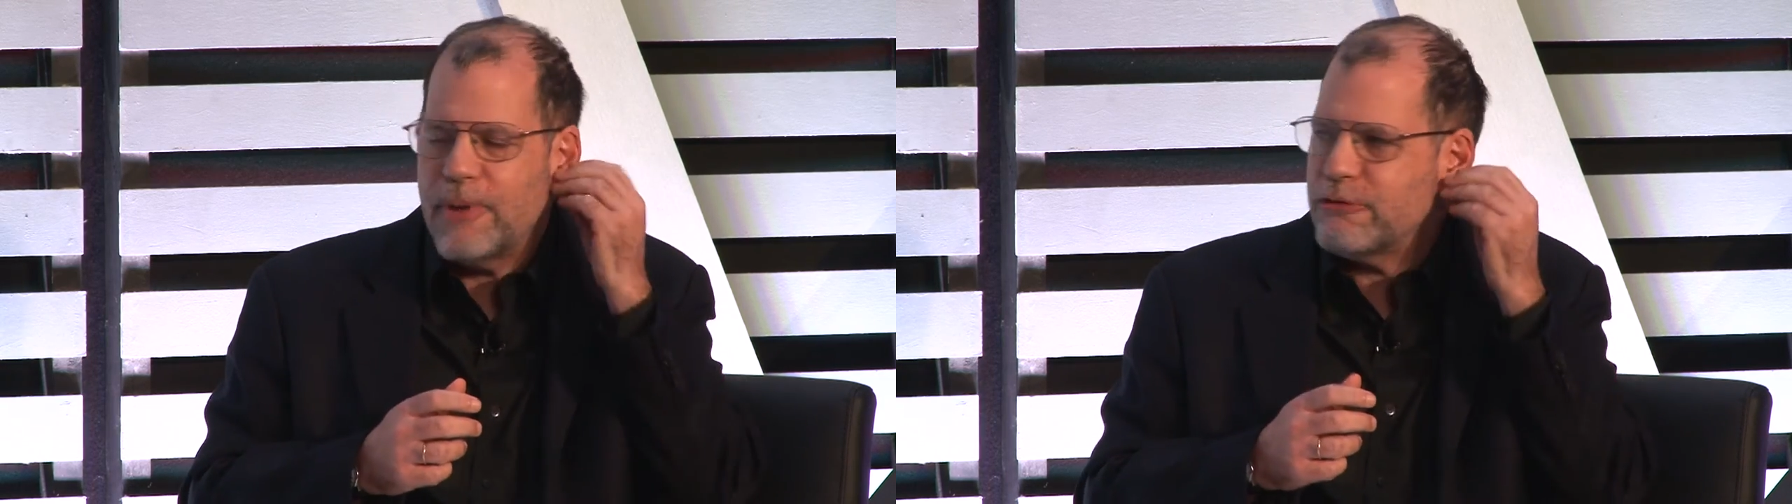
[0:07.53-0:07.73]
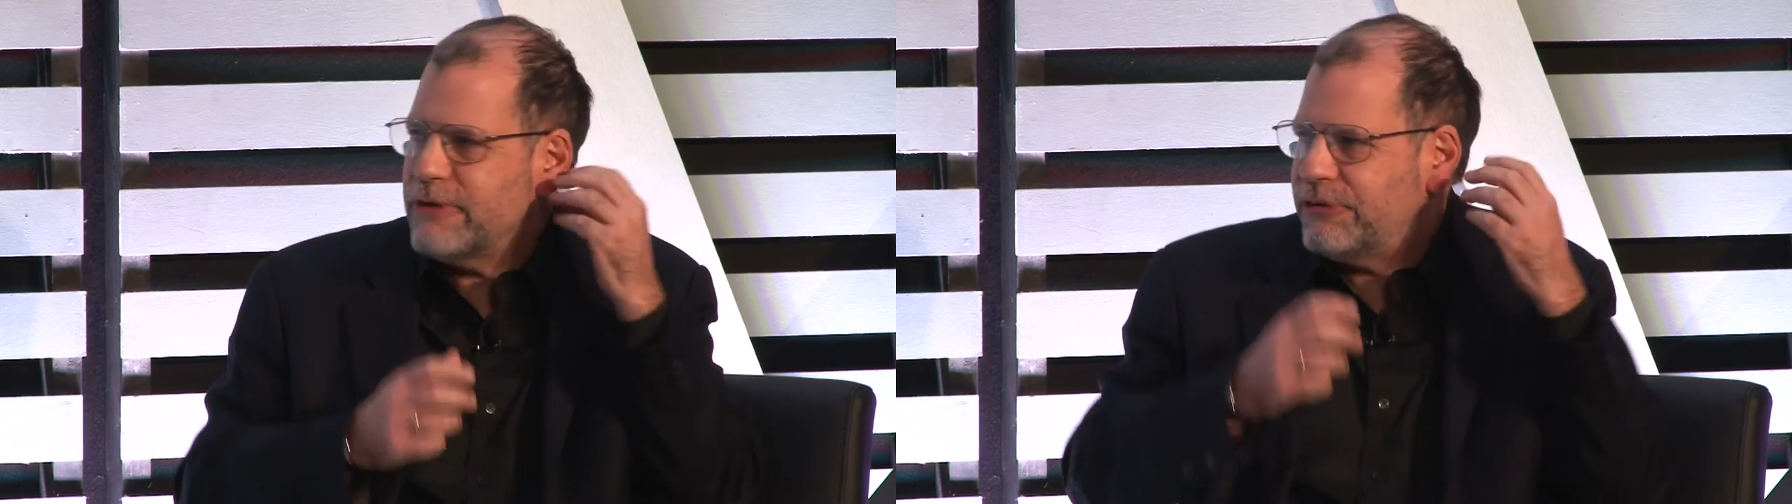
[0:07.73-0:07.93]

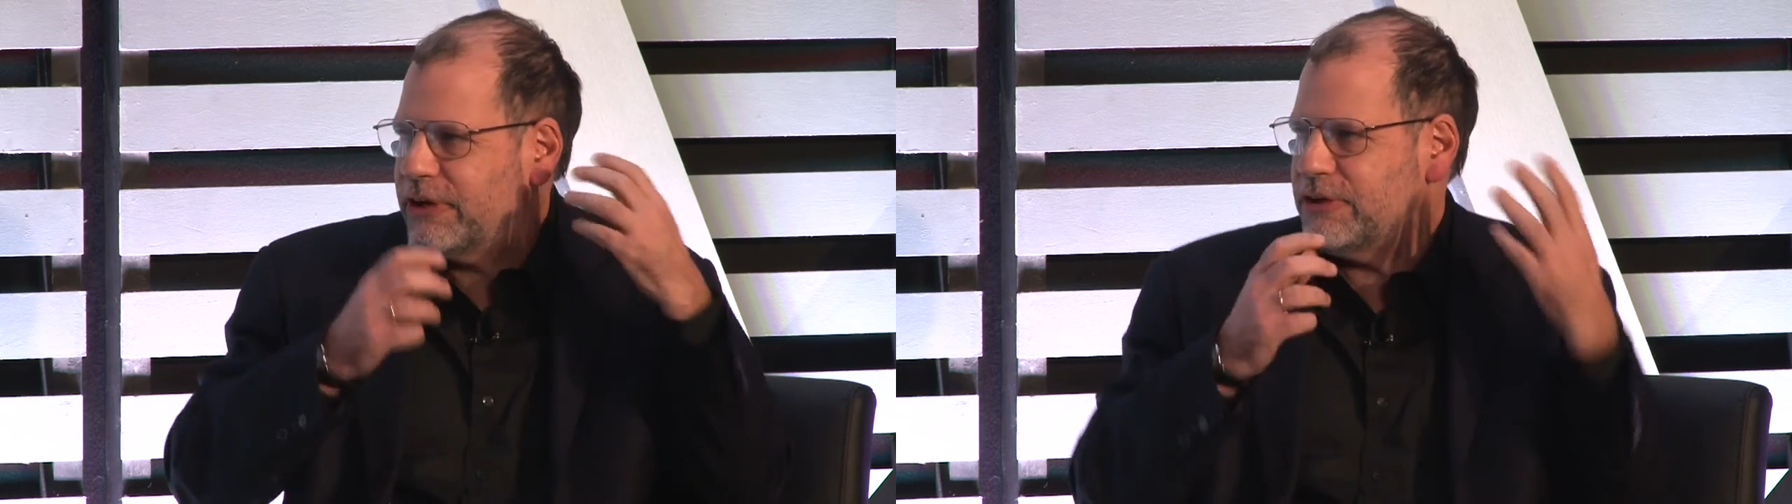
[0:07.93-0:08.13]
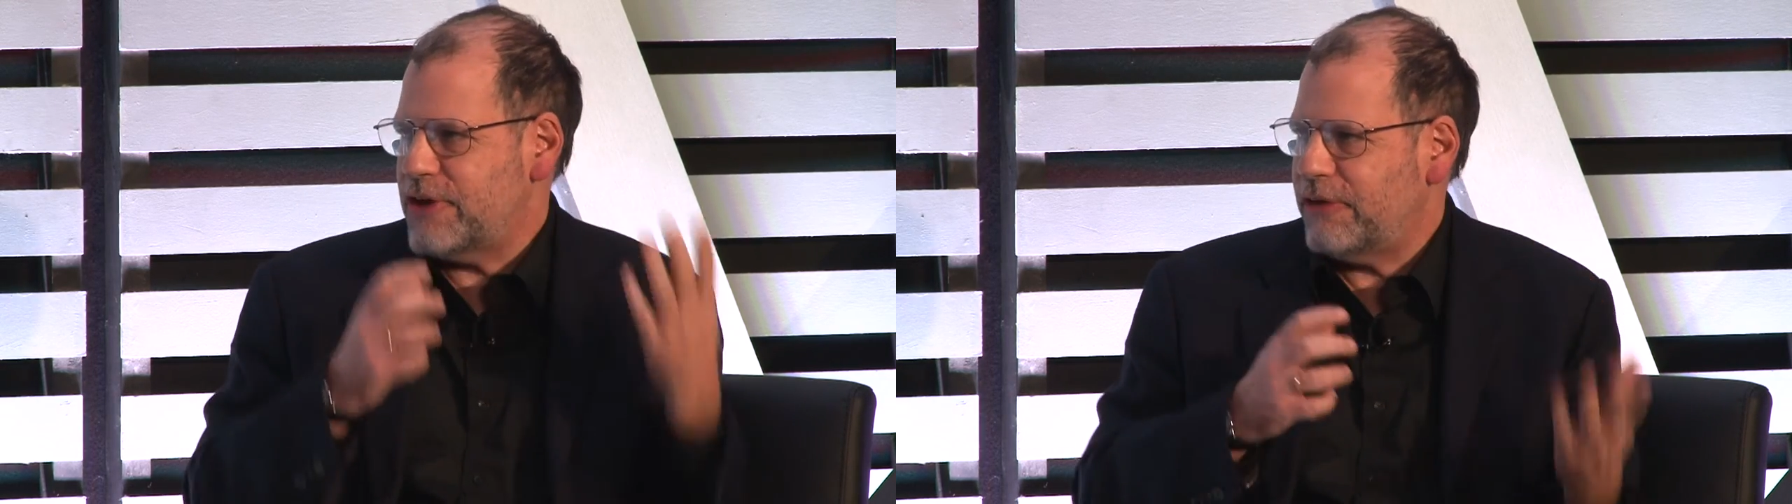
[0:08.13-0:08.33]
but
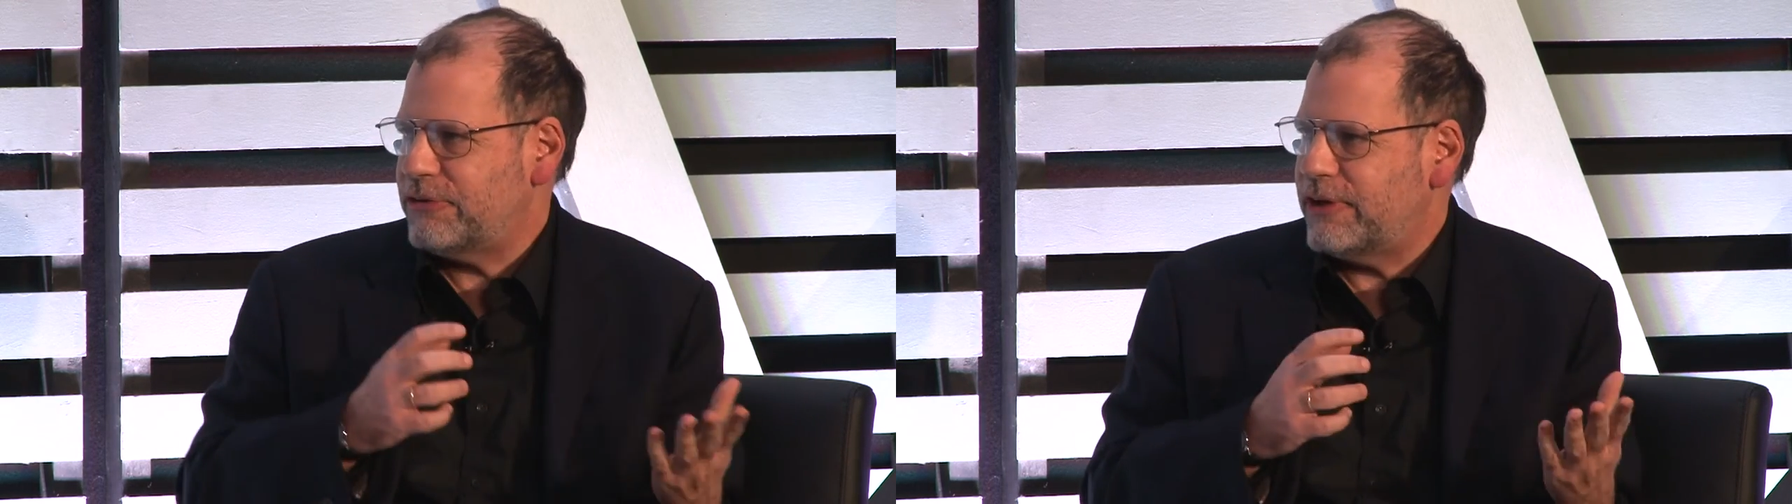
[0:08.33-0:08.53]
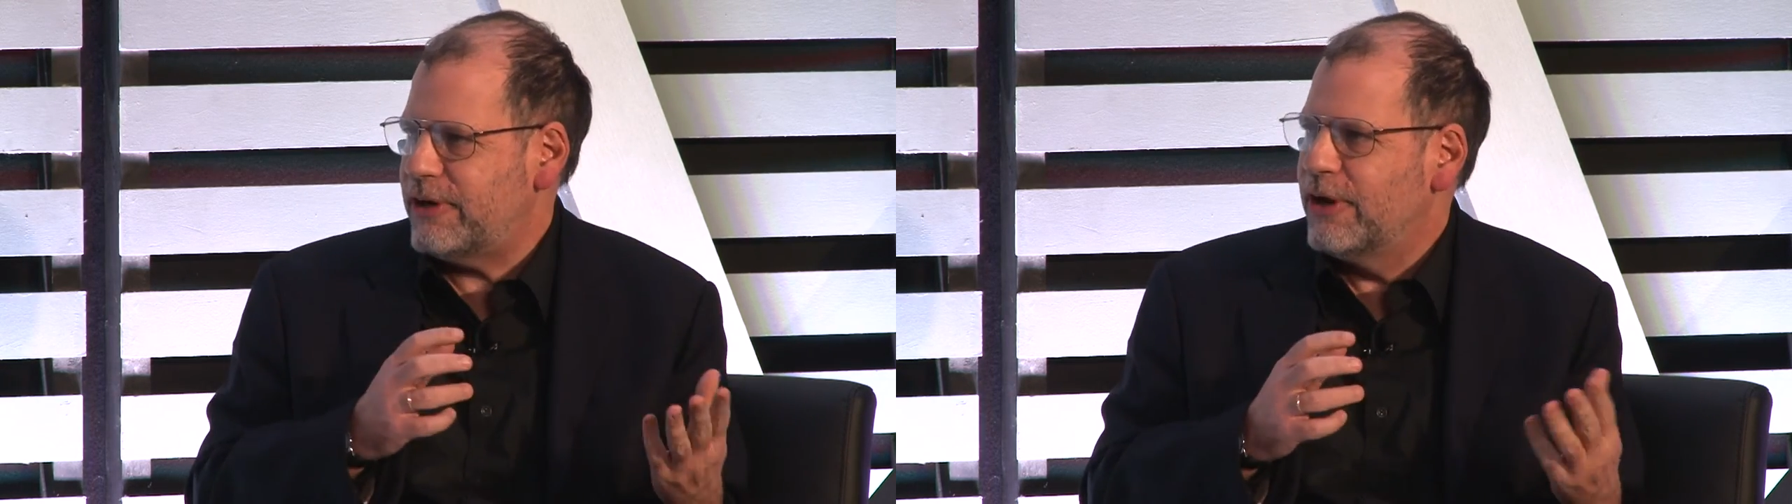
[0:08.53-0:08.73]
risk adjusted,